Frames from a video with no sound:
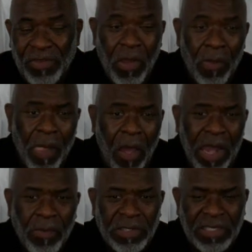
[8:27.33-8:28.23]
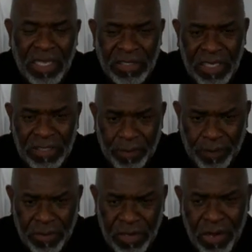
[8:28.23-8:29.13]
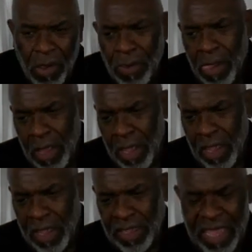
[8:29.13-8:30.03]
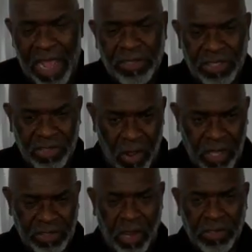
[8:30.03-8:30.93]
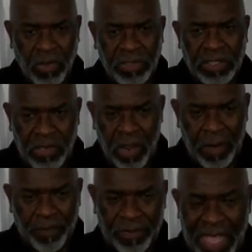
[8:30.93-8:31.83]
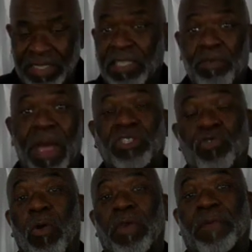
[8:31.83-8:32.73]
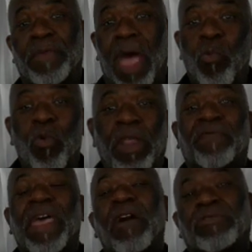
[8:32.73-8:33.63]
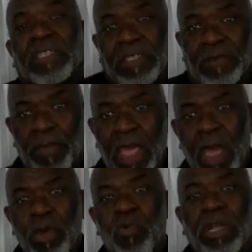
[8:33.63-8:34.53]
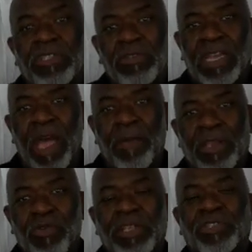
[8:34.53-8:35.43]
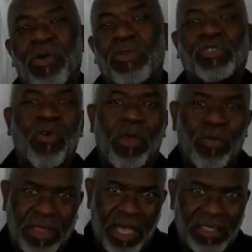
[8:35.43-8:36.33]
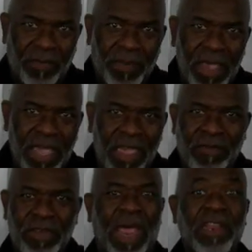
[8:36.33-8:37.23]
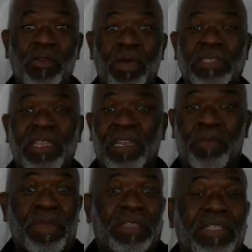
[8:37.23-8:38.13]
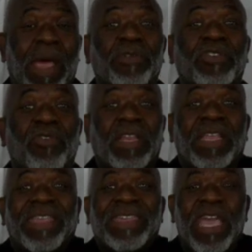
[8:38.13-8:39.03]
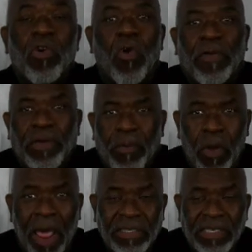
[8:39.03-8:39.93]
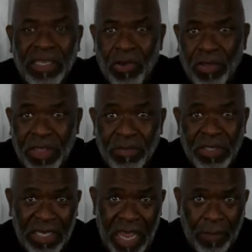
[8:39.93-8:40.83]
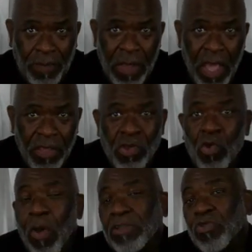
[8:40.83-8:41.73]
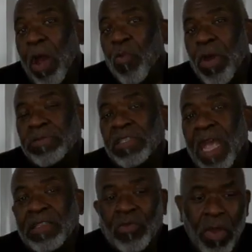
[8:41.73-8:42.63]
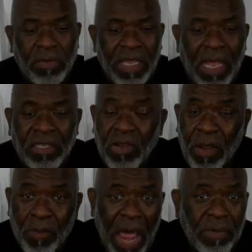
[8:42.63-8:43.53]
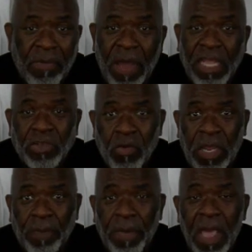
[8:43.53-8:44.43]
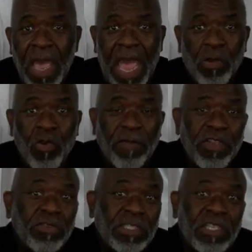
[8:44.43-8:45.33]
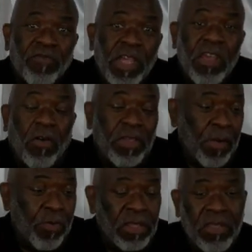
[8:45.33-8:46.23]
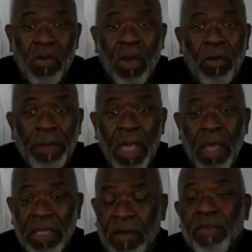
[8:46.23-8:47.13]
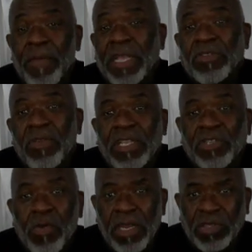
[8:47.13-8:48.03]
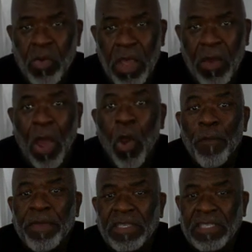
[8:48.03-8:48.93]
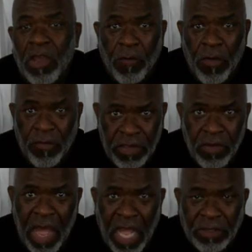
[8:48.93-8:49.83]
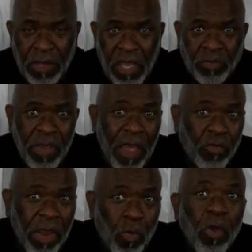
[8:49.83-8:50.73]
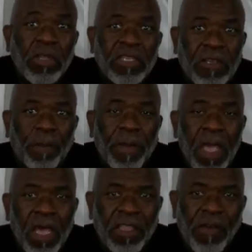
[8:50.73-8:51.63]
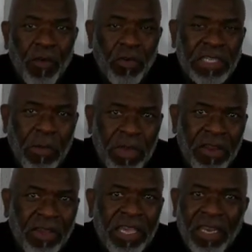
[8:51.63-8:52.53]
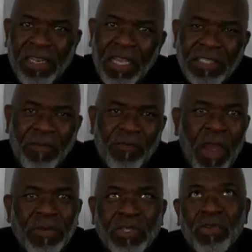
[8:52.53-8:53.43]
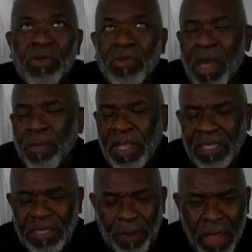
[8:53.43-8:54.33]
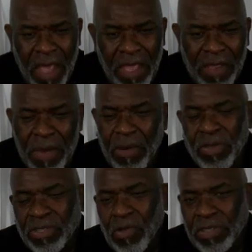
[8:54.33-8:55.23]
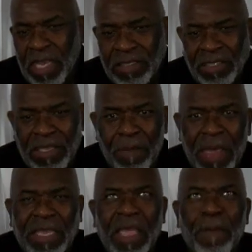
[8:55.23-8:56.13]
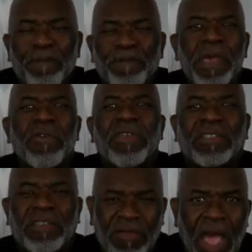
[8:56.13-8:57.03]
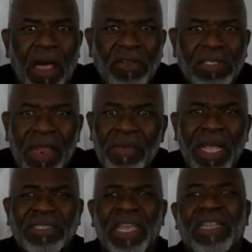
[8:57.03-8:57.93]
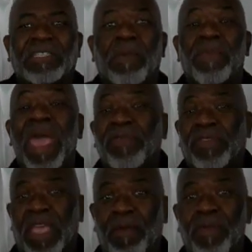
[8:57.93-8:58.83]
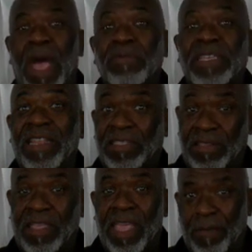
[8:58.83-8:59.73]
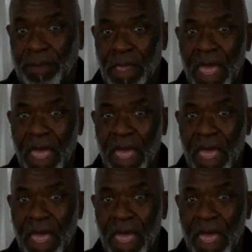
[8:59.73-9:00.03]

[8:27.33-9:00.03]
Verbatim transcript: So all I would say is this you know, cancer's gone, sarcoidosis is gone. That's just my story. I'm one of thousands. We want you to come and create your own story with us. If you're not interested in a business opportunity, get on the products and get on them today. You can go out to our website. The website is on the bottom of my screen. And whoever uses this video, they can put their own information on the screen as well. I hope this is helpful for you guys because we have great work to do. The foods that we eat are killing us, and pharmaceutical companies and the medical associations are making billions of dollars. And I'm not saying it's a bad thing, I'm saying it's a thing.